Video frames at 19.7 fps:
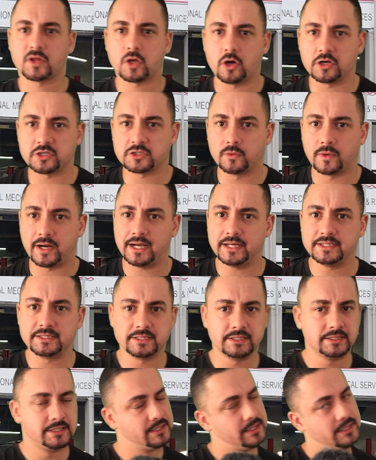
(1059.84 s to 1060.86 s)

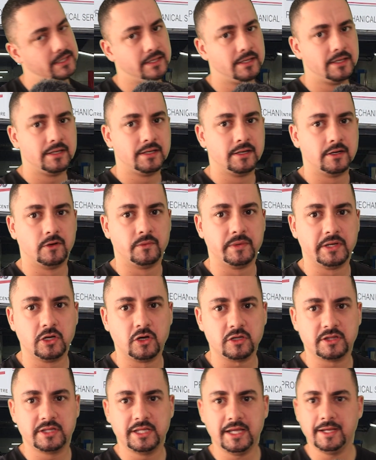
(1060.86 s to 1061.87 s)
cost-wise, we're
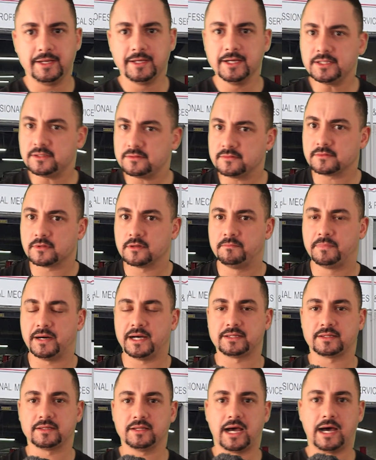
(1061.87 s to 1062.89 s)
not there yet,
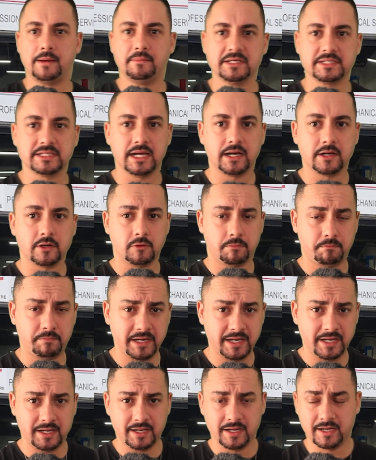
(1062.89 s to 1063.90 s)
but I must now go
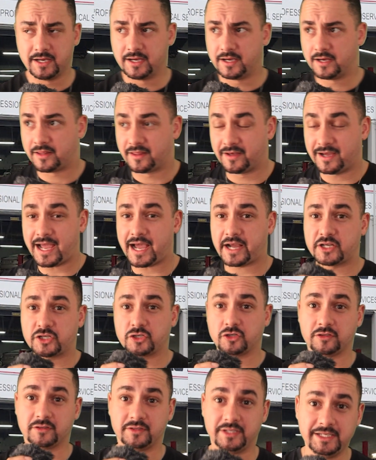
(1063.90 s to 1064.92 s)
pay the
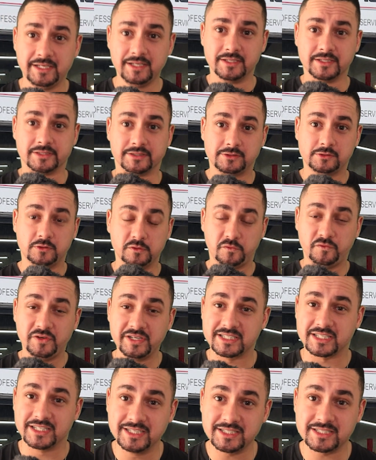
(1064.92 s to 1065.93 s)
actual dealer to
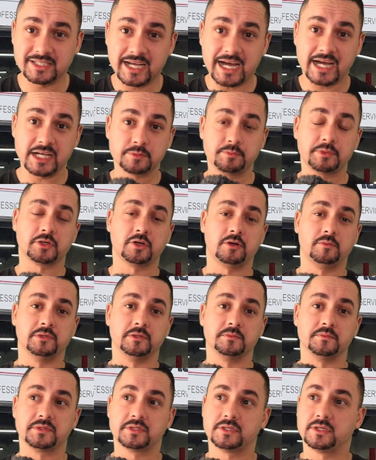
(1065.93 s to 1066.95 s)
fix this guy's
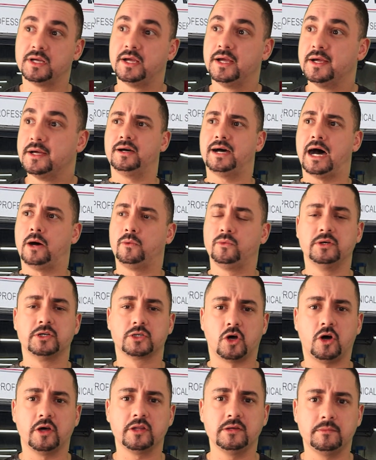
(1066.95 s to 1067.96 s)
problems. I will
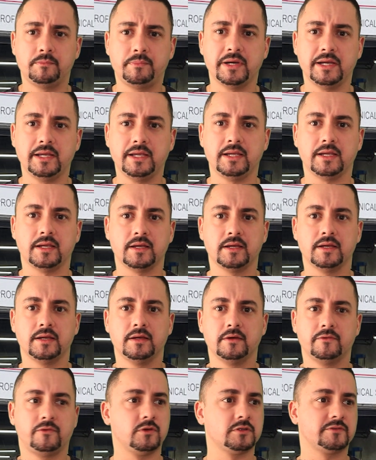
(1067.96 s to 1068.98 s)
rather pay
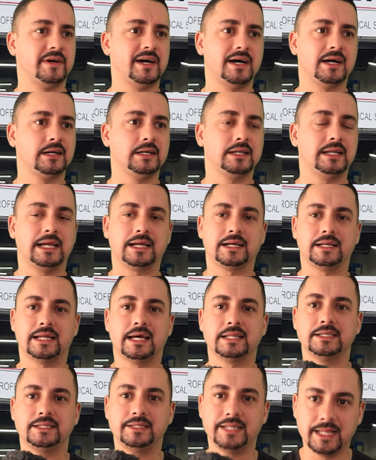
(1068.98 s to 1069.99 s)
Volkswagen like
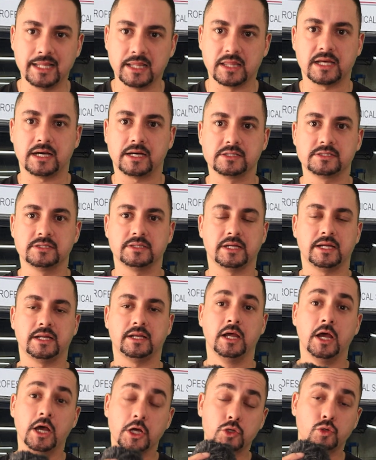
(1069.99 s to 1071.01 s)
another 10,000
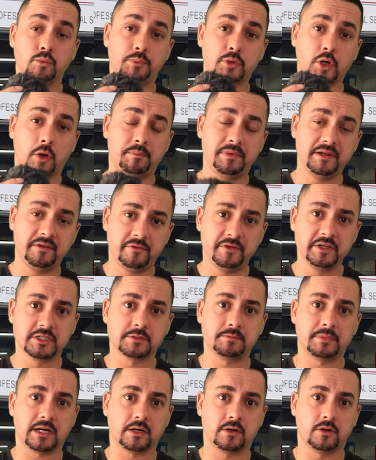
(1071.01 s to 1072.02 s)
rand to properly
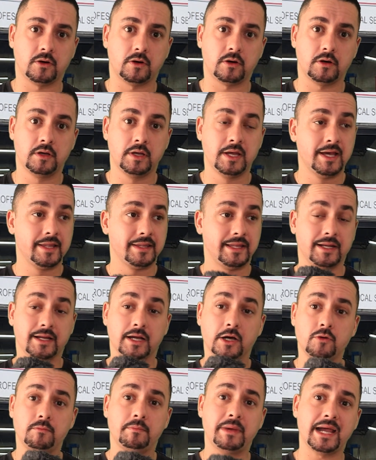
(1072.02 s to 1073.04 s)
fix my car than
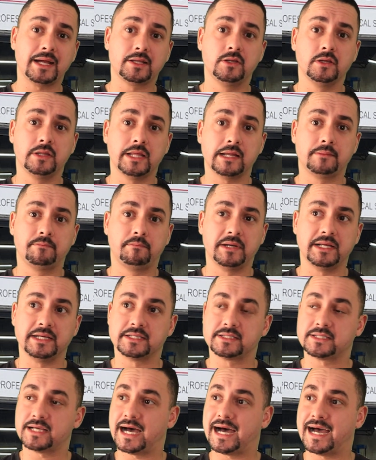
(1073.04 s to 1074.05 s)
go back to that
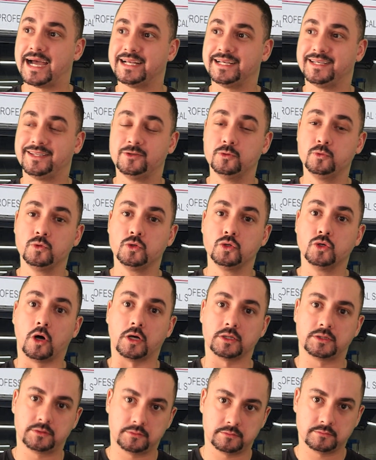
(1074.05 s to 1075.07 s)
place. I do
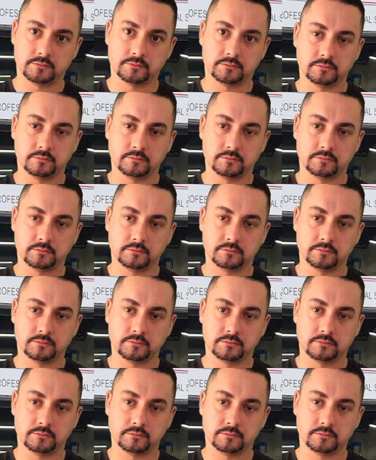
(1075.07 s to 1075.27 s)
not